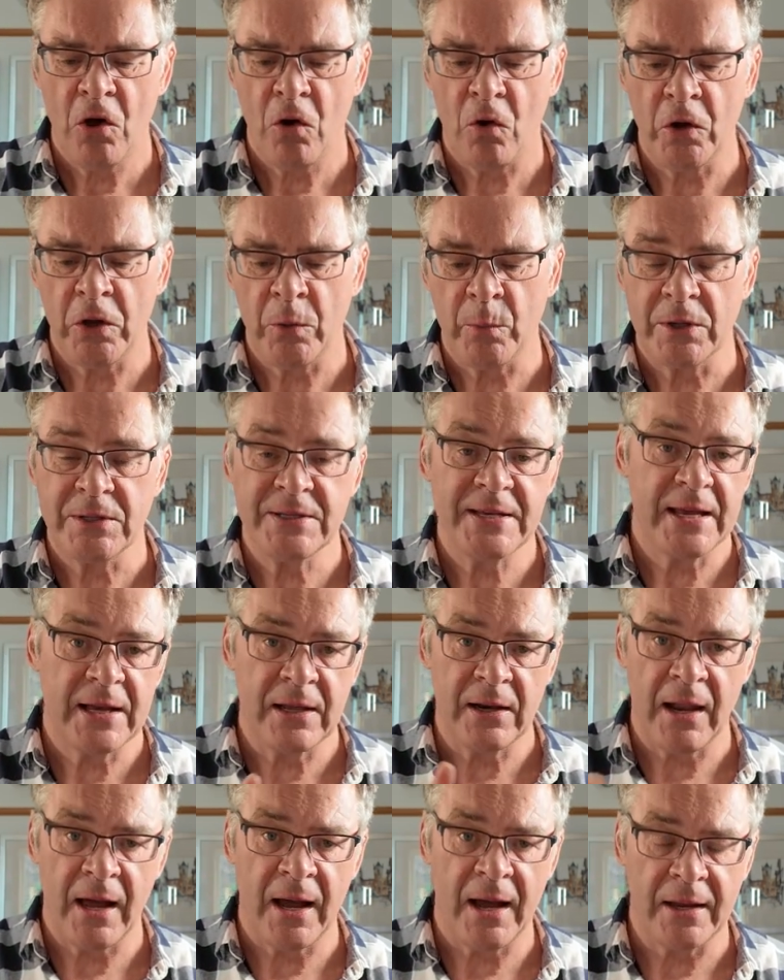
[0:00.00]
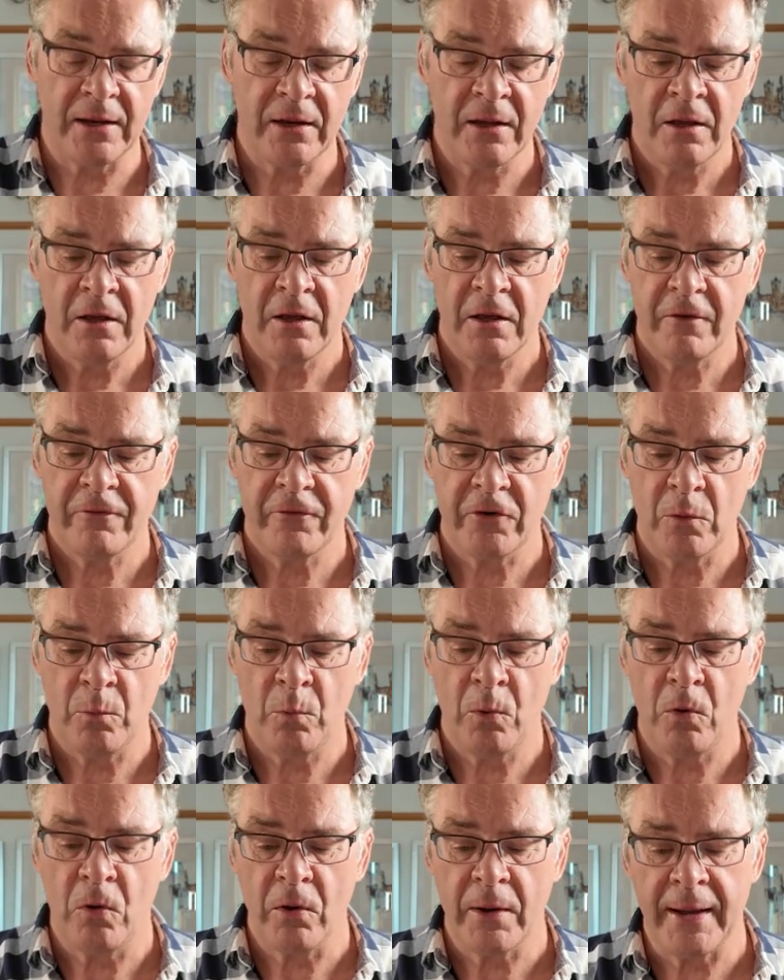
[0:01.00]
or you want to take a line for a
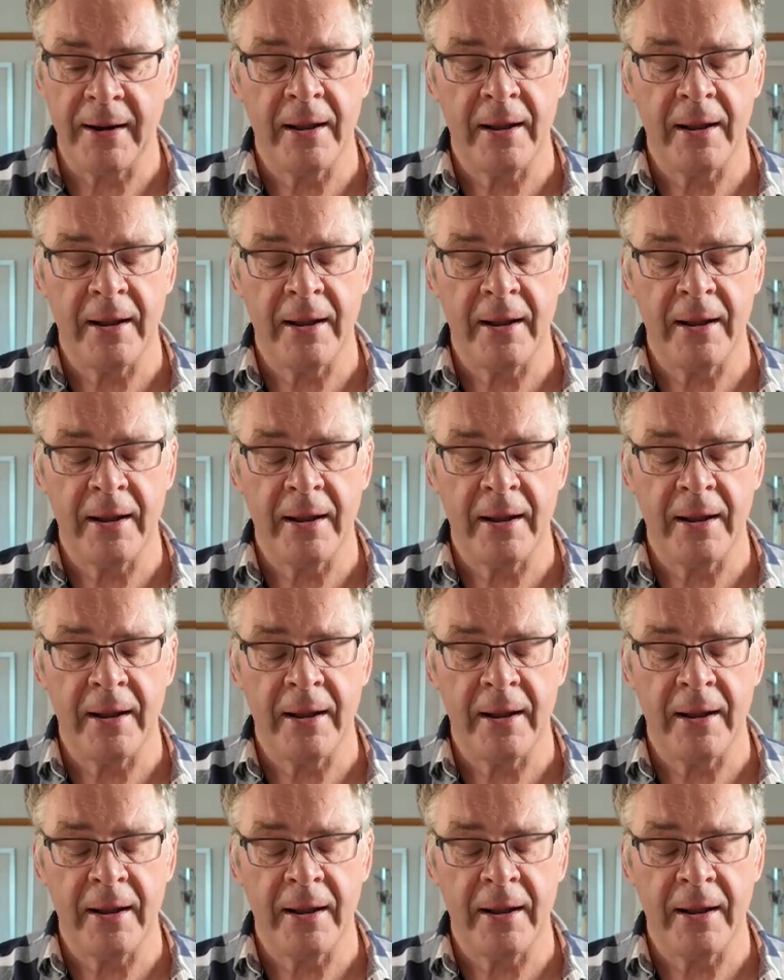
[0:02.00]
walk,